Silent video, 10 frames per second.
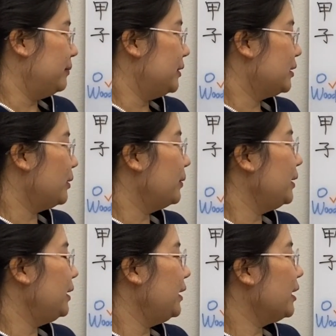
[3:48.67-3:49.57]
so
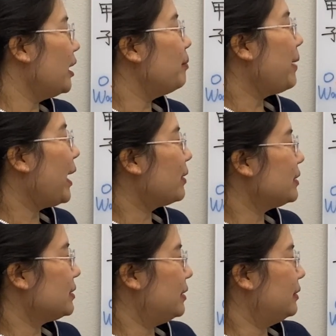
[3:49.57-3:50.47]
in
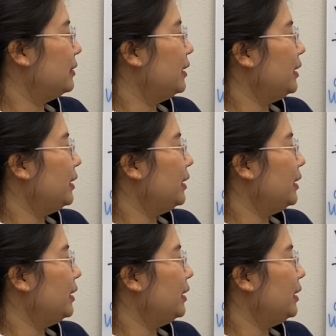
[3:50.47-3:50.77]
comparison,